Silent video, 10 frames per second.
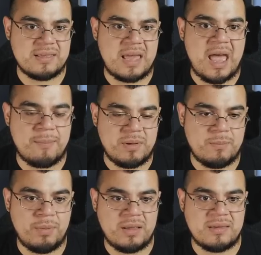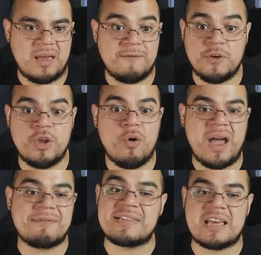happen. But if you don't
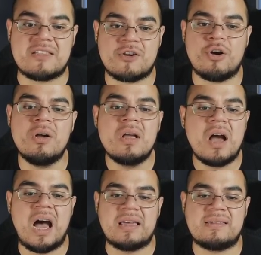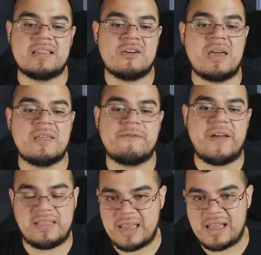have Setzer, Setzer is
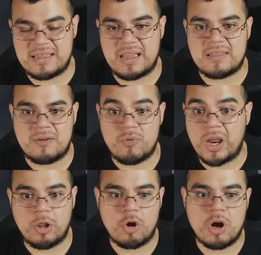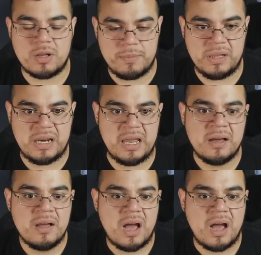fantastic as a regular call ability.